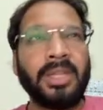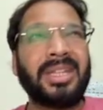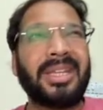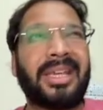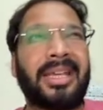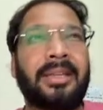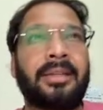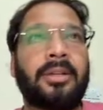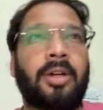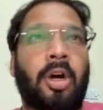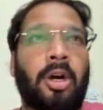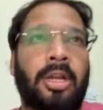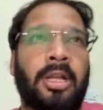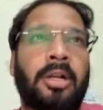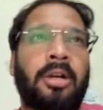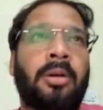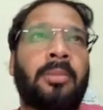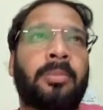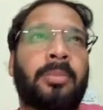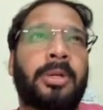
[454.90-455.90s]
in Aura
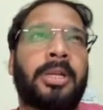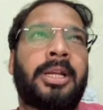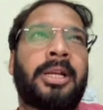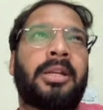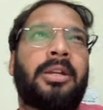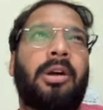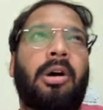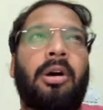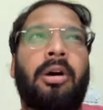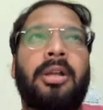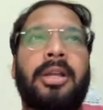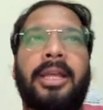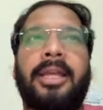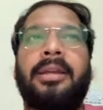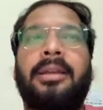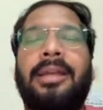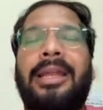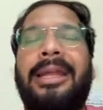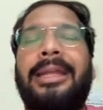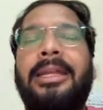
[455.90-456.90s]
component or in
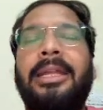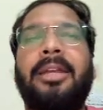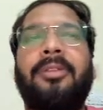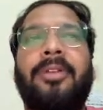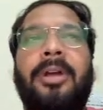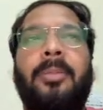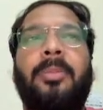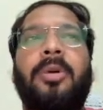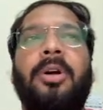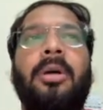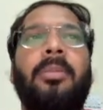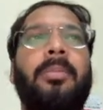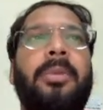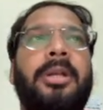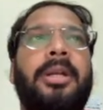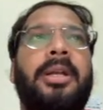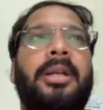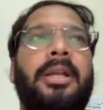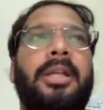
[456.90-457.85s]
Lightning Web component,